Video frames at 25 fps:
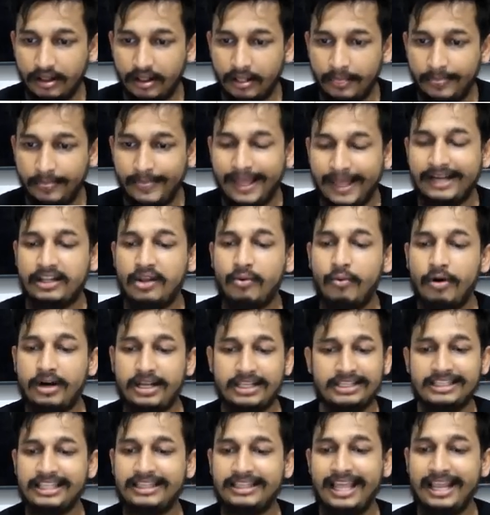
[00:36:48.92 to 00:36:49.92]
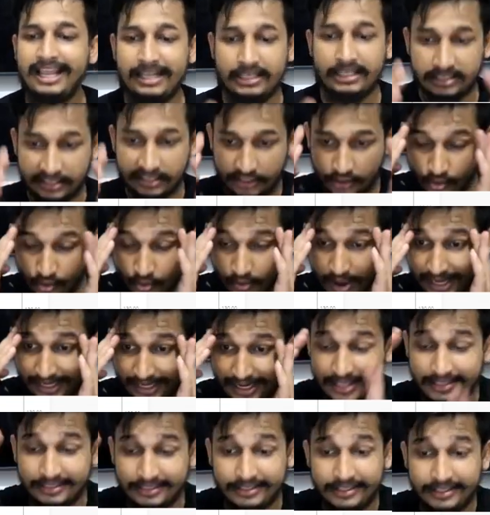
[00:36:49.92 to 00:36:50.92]
That what is there is you are
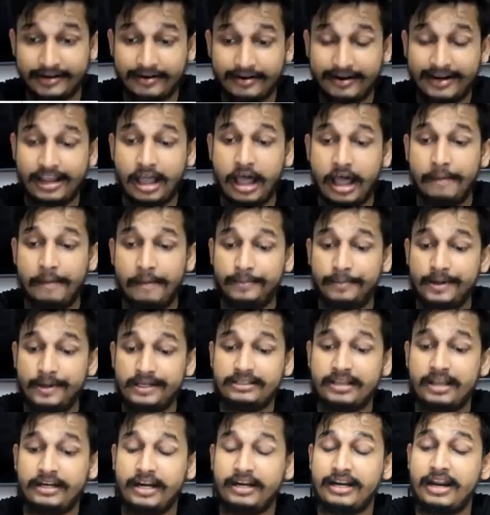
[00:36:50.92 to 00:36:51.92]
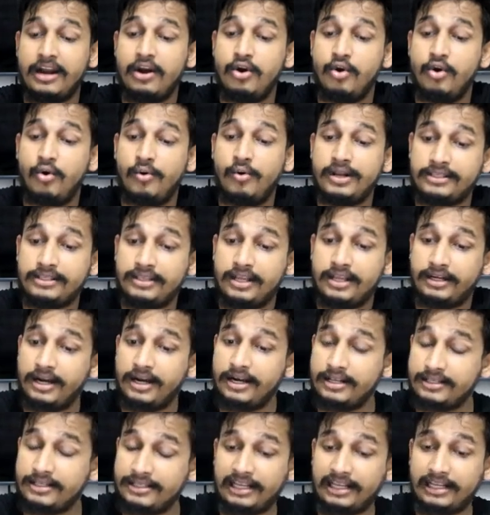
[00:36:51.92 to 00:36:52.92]
considering upper circuit and lower circuit
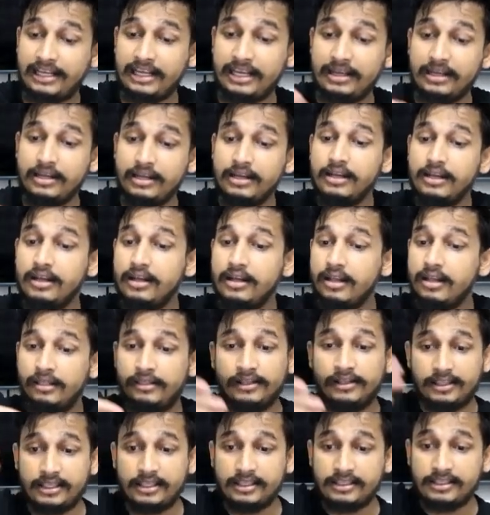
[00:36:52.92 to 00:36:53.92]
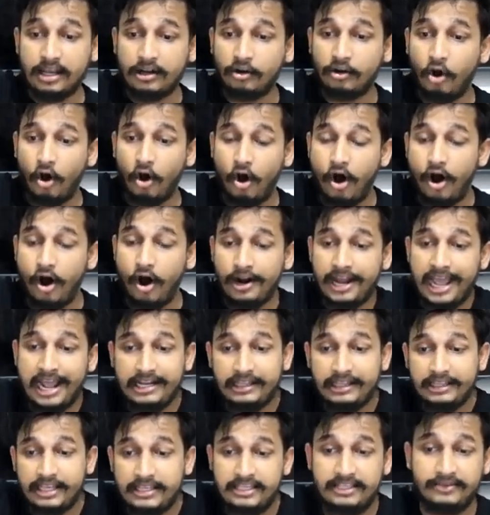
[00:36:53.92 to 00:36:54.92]
is like this is the God
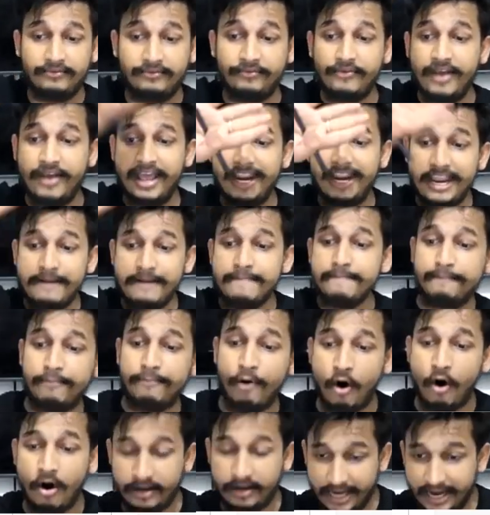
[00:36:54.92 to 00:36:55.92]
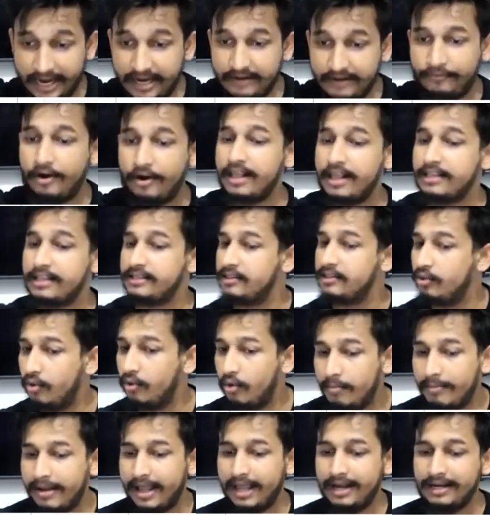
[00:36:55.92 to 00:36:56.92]
and this is very important for us.
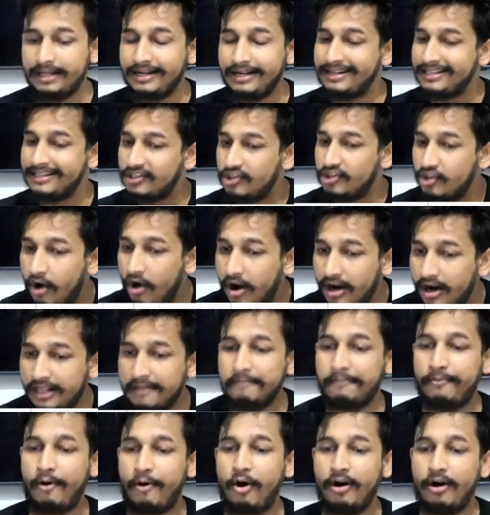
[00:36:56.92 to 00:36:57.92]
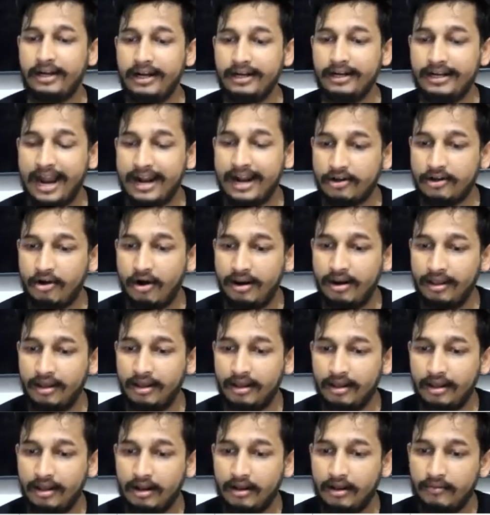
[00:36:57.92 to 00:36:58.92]
No, man, this is not important at all
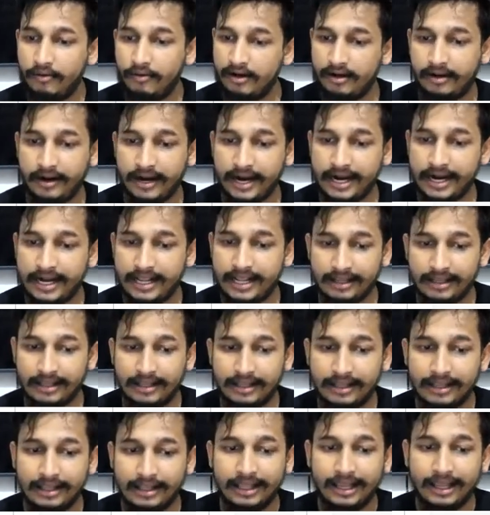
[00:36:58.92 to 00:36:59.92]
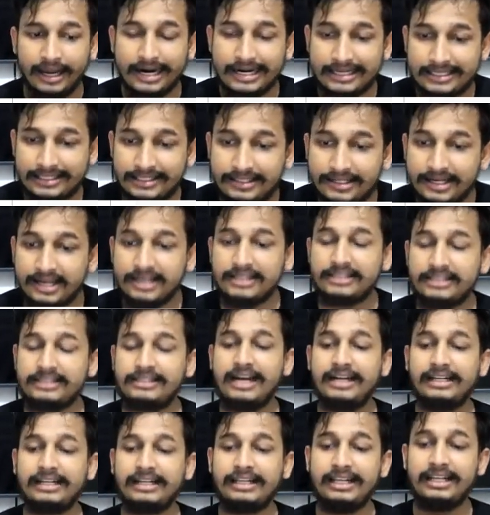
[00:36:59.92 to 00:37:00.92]
for trading. It's just
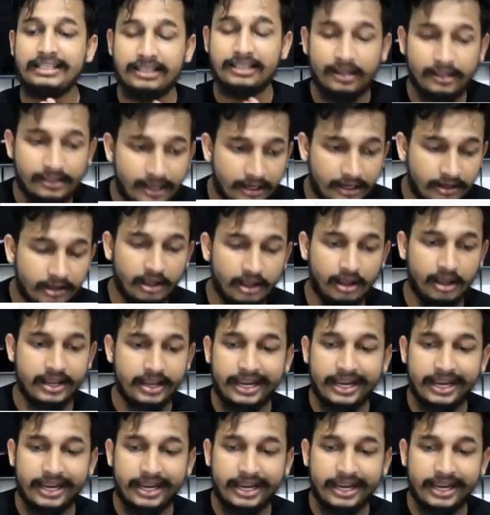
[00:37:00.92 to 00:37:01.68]
that the